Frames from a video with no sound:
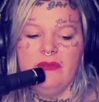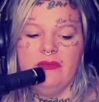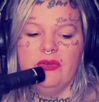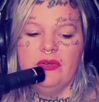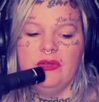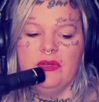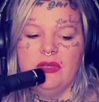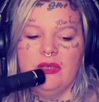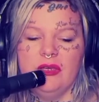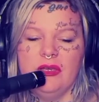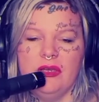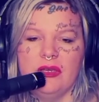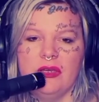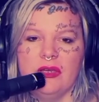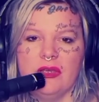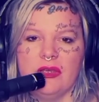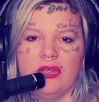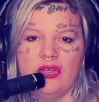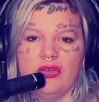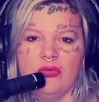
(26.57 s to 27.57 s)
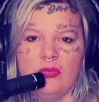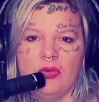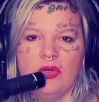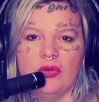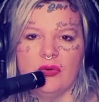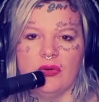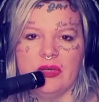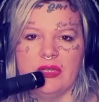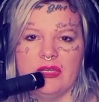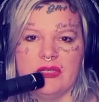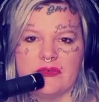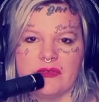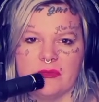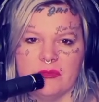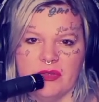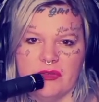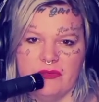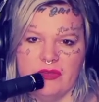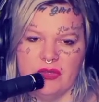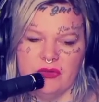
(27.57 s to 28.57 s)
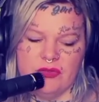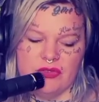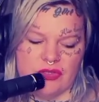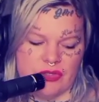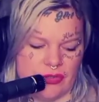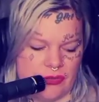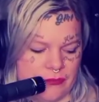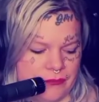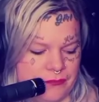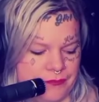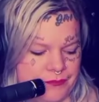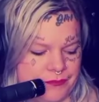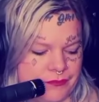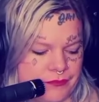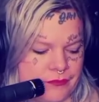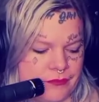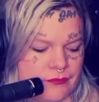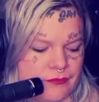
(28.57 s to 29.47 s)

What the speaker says: even humanoids from the future.